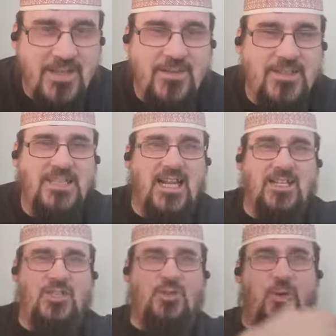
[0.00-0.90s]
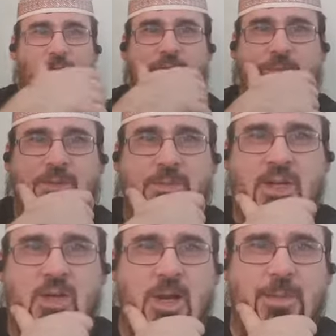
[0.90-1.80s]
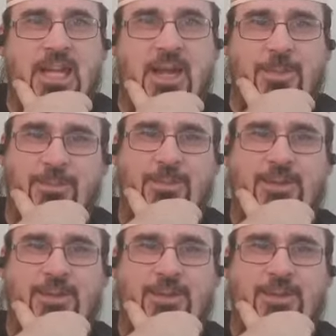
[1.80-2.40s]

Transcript: exactly sure what you mean by Grammy M.